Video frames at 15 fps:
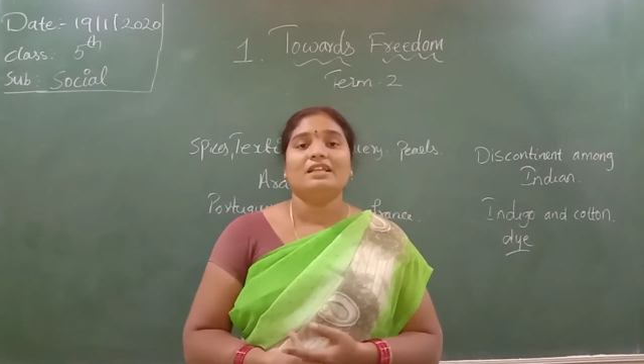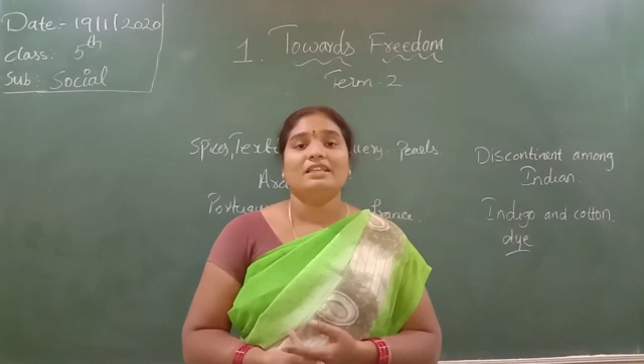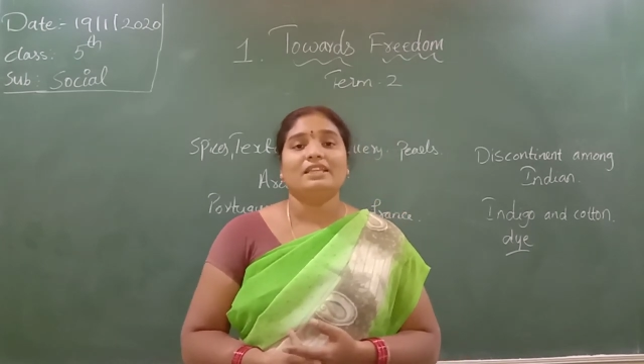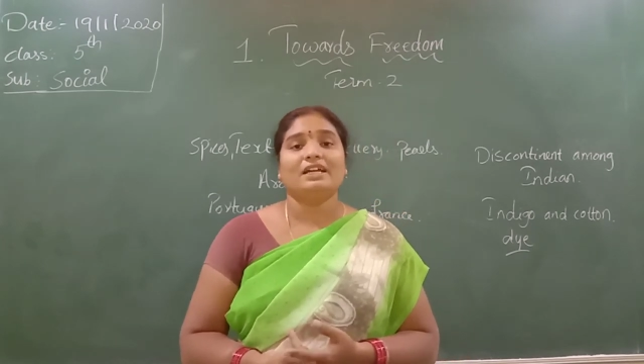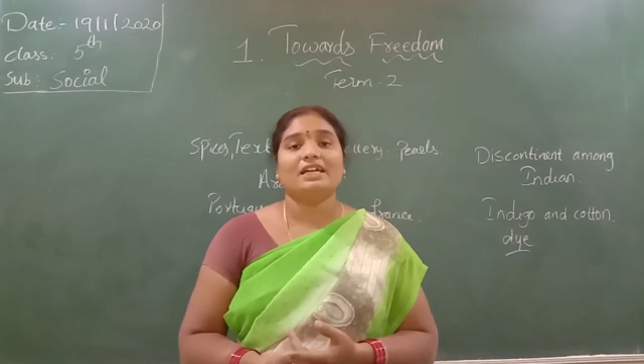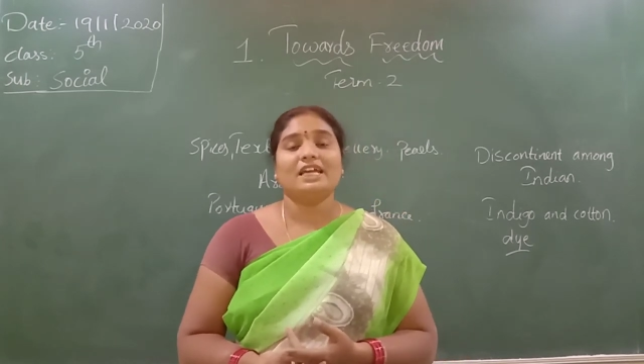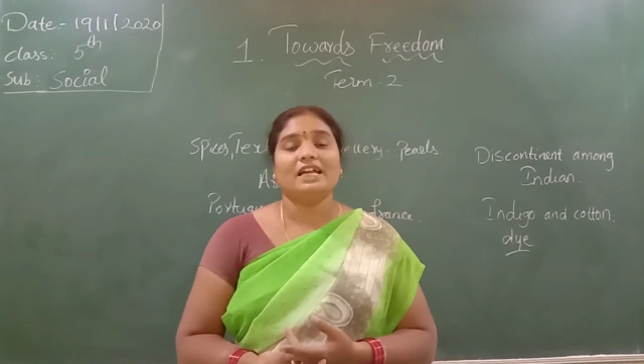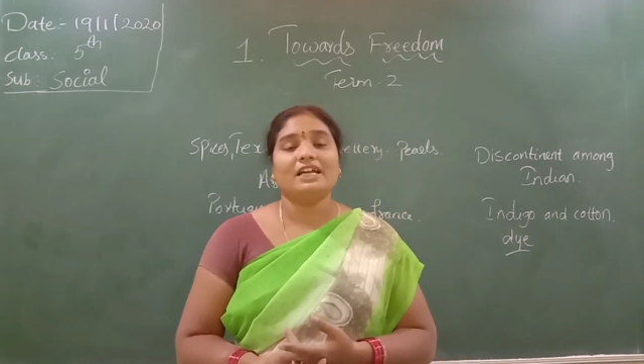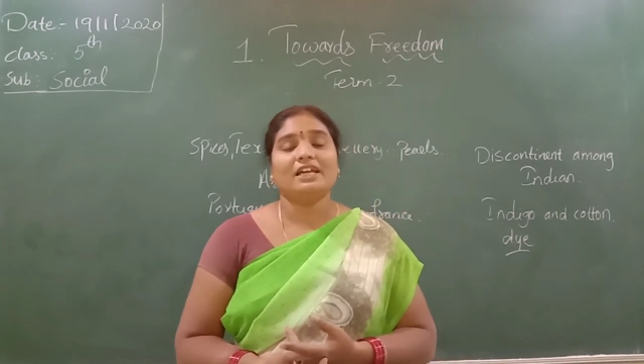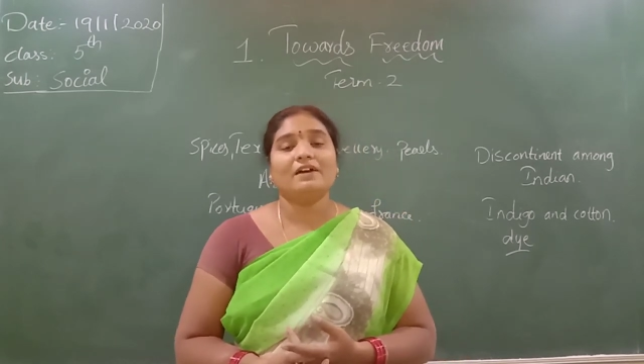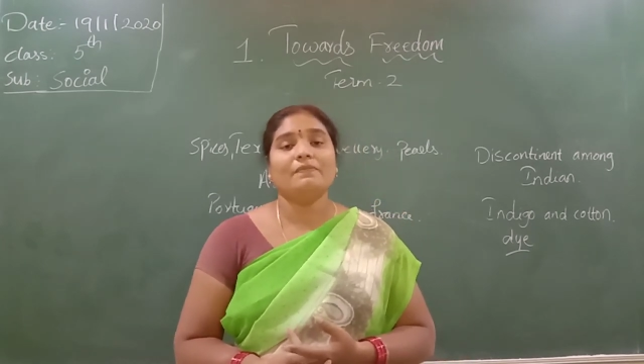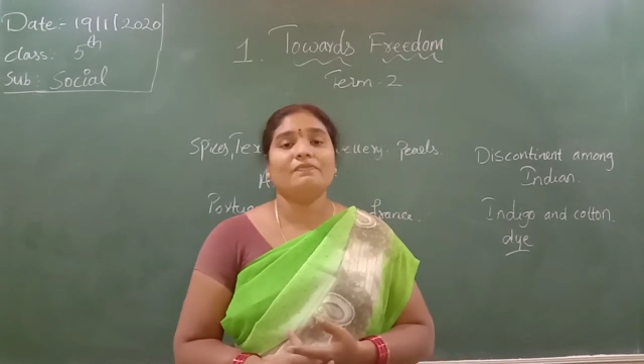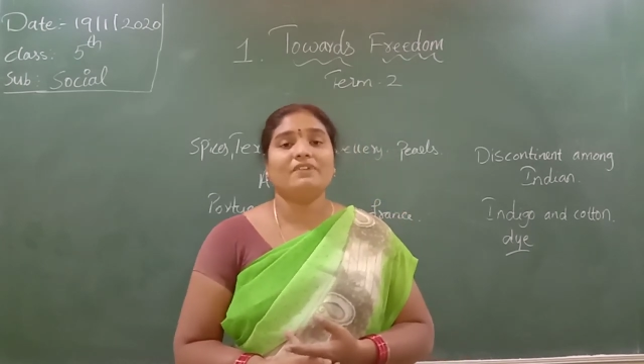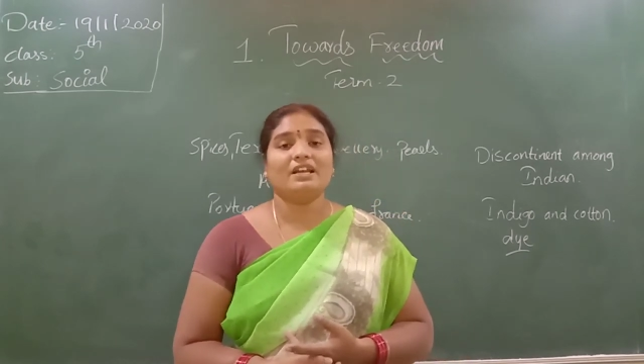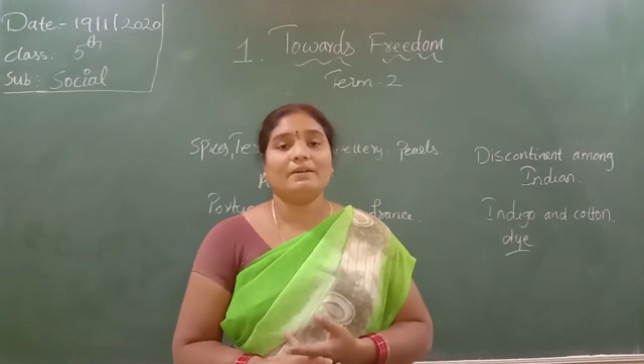the
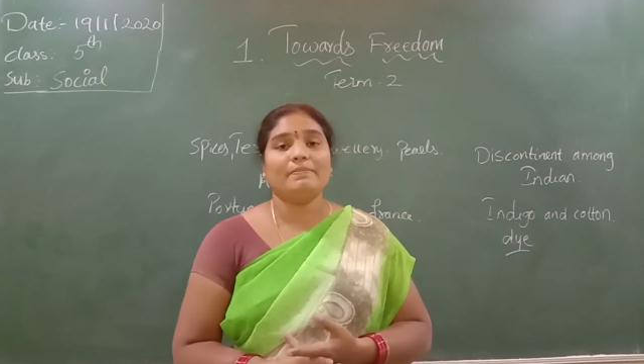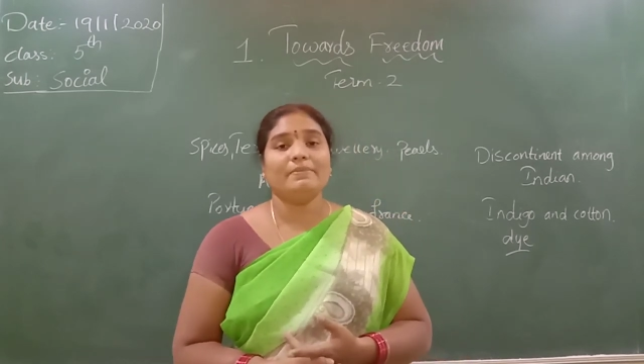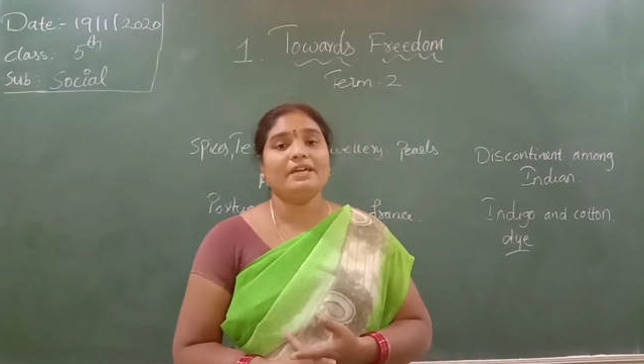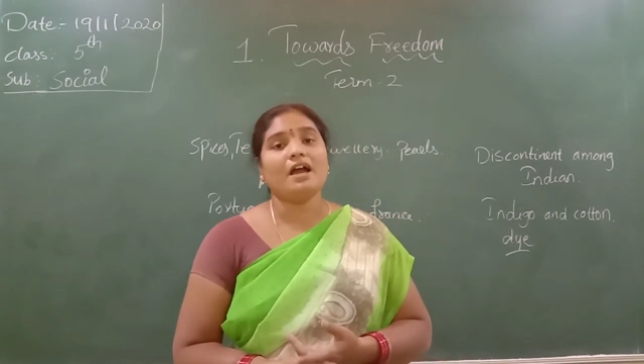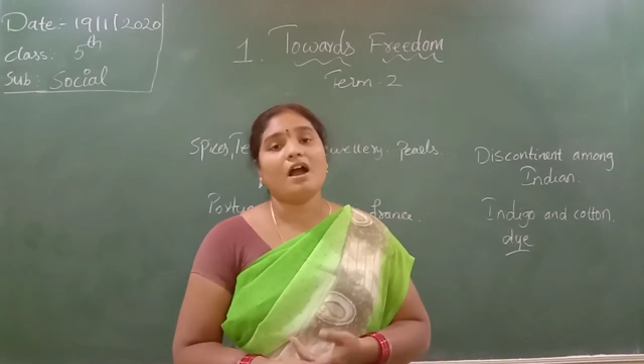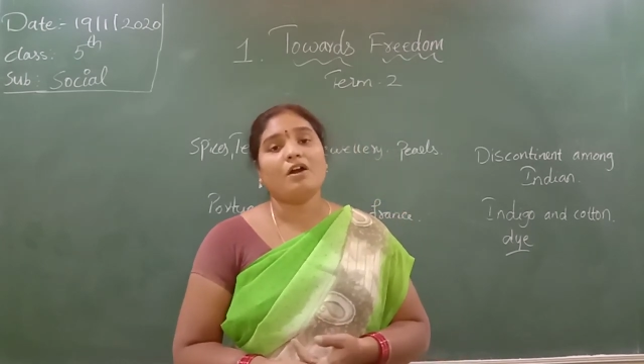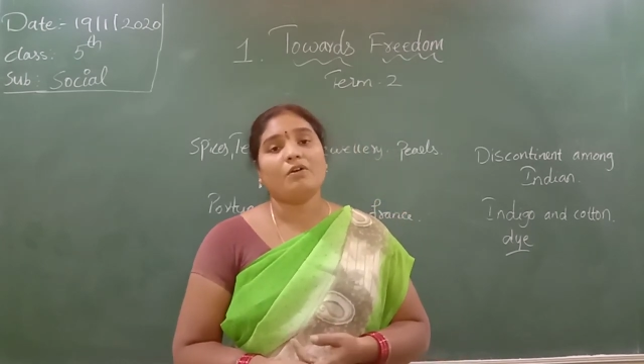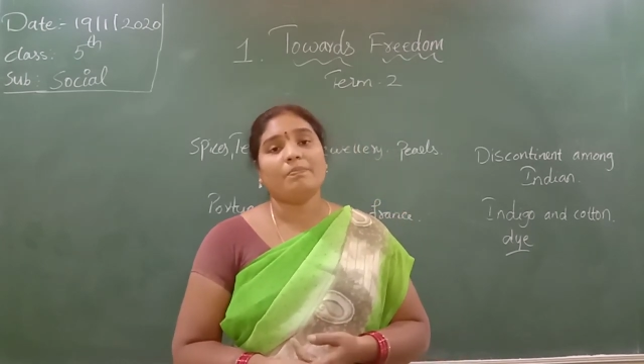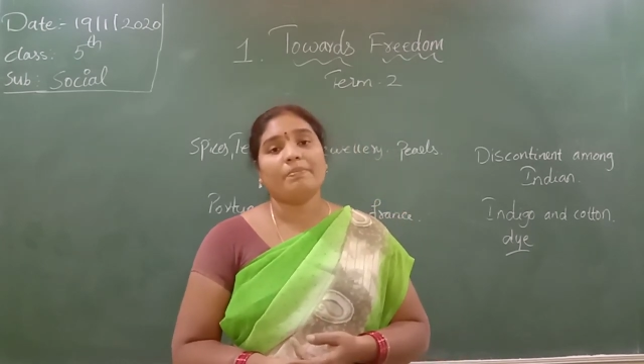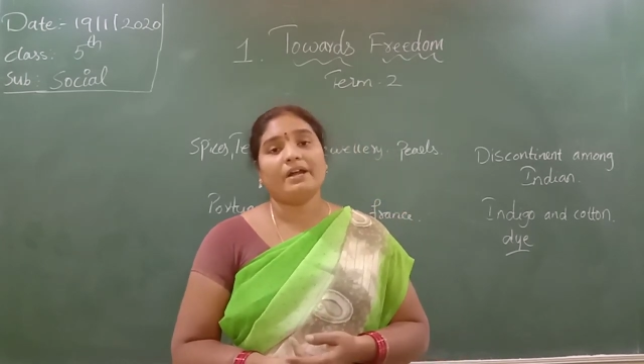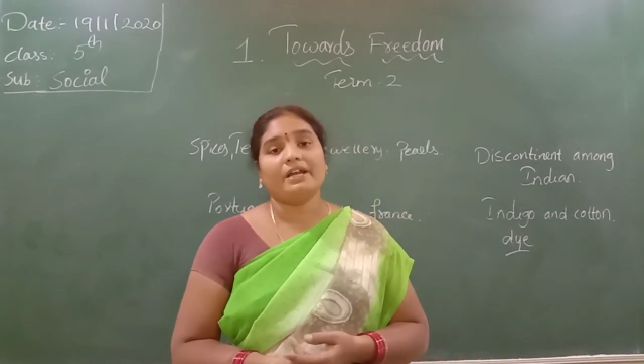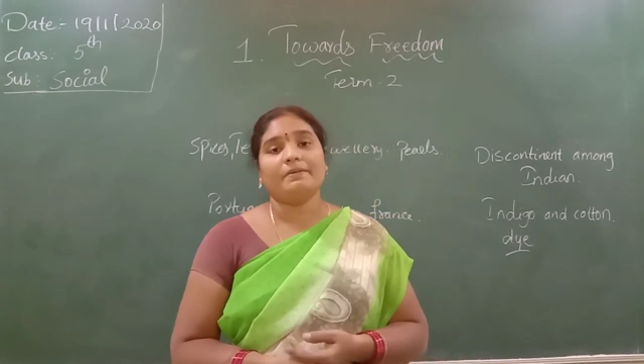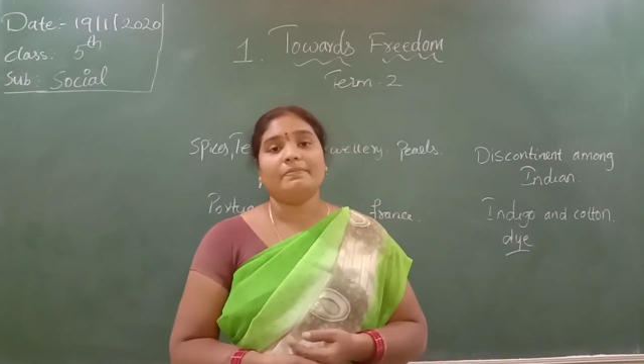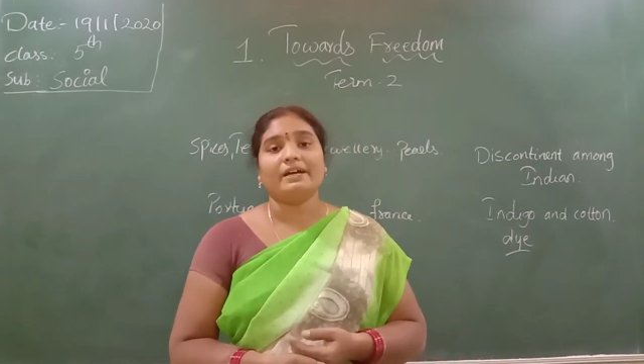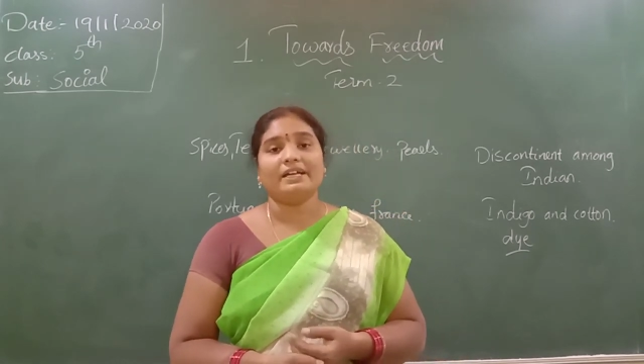kingdom will be
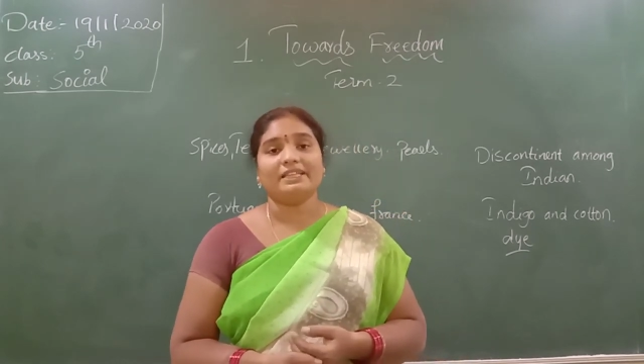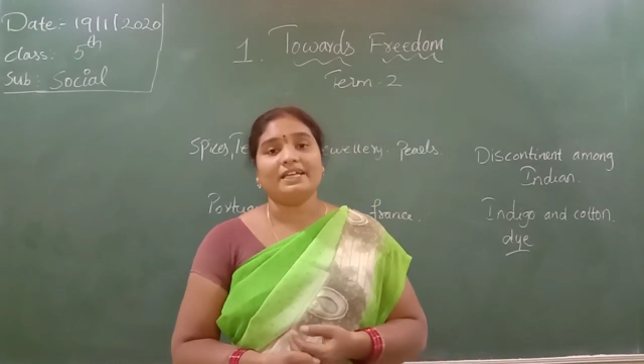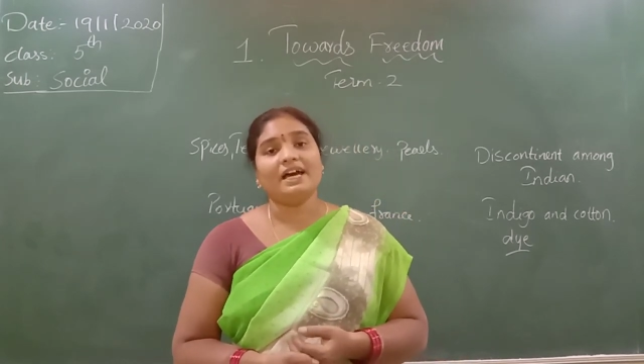occupied by